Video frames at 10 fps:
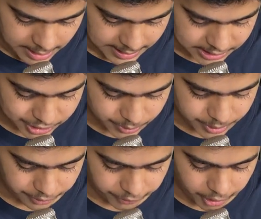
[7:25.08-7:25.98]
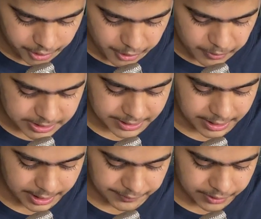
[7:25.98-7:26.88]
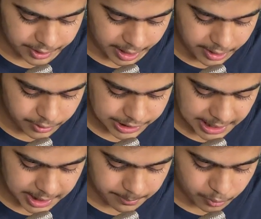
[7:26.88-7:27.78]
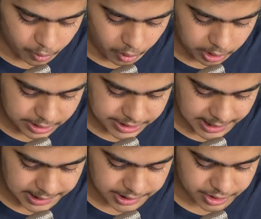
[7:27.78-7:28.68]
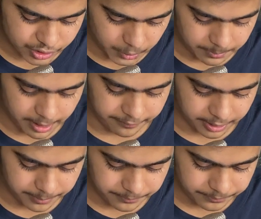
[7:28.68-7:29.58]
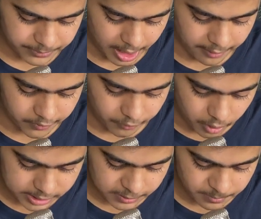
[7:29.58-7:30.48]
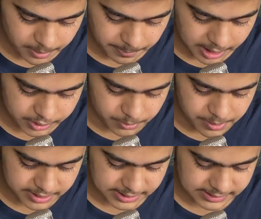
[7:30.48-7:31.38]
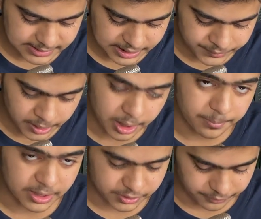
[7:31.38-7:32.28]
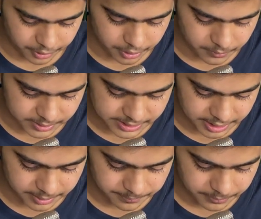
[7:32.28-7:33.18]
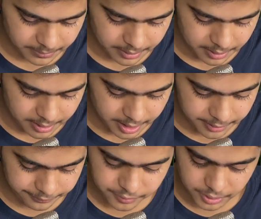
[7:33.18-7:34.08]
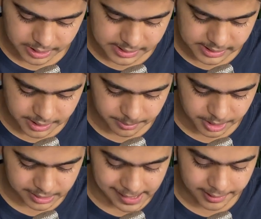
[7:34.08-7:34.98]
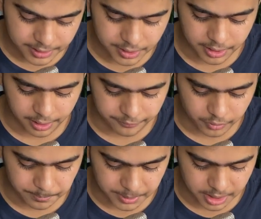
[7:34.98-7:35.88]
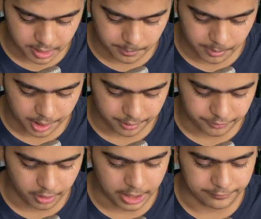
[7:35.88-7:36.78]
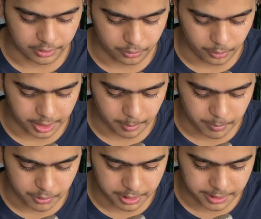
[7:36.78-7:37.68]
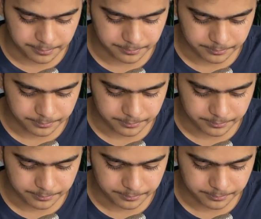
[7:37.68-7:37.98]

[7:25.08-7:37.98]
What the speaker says: As a student of your university, I will try to stand up to all the challenges thrown my way. I will focus on my path to be a successful alumnus of your university, if you consider me talented enough to be a part of your ever-growing community.